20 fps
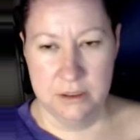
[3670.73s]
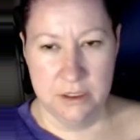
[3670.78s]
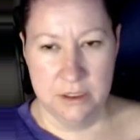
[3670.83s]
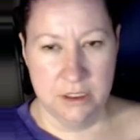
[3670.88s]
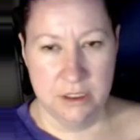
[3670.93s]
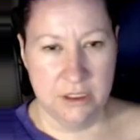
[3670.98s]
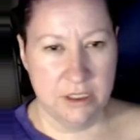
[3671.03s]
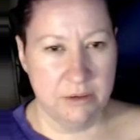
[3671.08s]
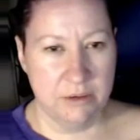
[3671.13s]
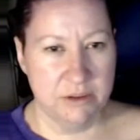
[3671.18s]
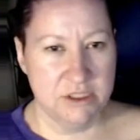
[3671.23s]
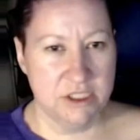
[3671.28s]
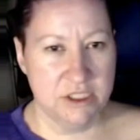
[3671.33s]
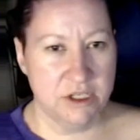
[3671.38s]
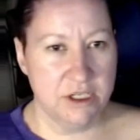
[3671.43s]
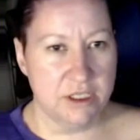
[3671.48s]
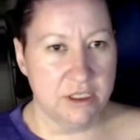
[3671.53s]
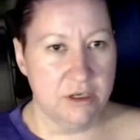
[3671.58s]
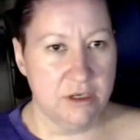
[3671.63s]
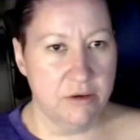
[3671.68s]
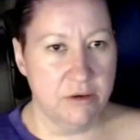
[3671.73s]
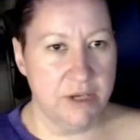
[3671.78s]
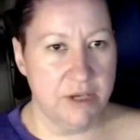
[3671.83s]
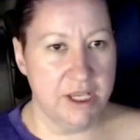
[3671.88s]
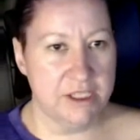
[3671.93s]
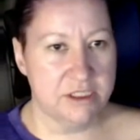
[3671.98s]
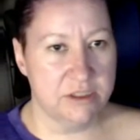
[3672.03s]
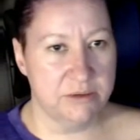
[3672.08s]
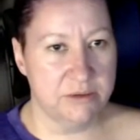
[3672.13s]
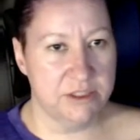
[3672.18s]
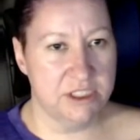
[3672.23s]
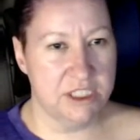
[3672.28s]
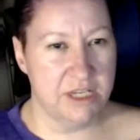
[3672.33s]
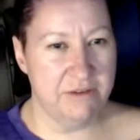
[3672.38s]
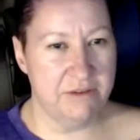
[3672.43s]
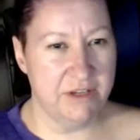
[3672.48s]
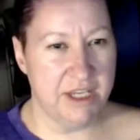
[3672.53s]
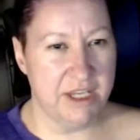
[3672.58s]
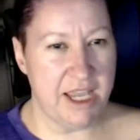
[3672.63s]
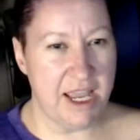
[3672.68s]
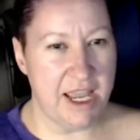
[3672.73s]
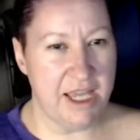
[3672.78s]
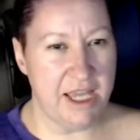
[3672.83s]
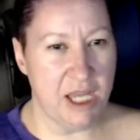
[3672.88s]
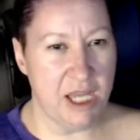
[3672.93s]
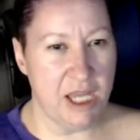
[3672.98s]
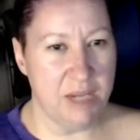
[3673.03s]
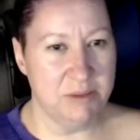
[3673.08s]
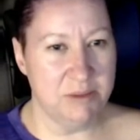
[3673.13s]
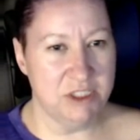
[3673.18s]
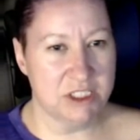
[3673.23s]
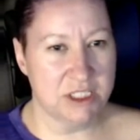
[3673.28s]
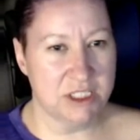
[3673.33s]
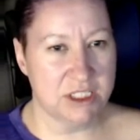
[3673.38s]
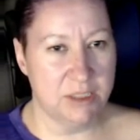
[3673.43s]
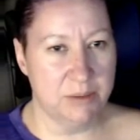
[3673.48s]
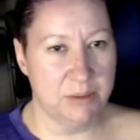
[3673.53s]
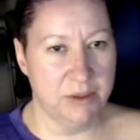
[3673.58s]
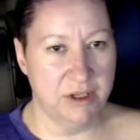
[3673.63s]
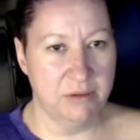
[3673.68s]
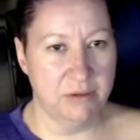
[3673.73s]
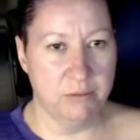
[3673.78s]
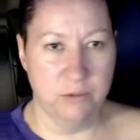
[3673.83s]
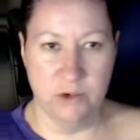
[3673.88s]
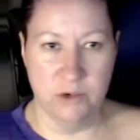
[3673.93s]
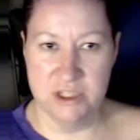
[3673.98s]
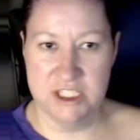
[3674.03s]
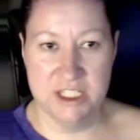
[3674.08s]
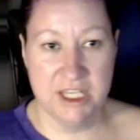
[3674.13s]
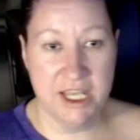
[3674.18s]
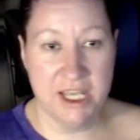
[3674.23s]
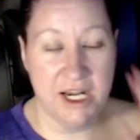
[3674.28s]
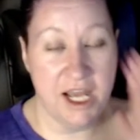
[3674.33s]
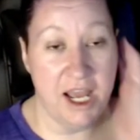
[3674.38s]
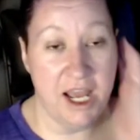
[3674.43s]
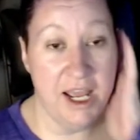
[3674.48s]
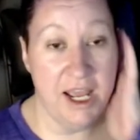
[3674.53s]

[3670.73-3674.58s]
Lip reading: And that one's good. Okay, so we save again. I'm just going to, once again,